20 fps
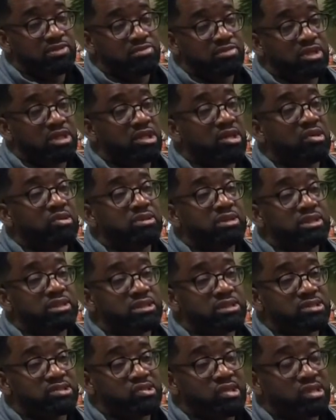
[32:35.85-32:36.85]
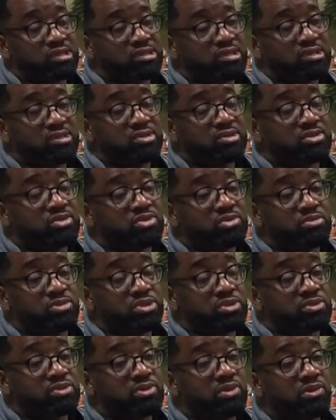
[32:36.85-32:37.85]
But loneliness tries to consume
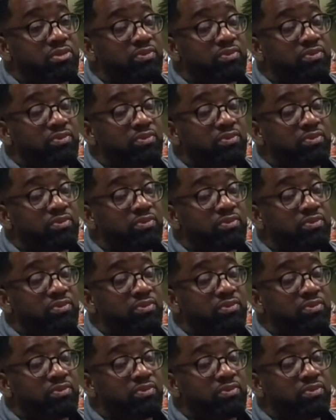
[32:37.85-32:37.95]
you.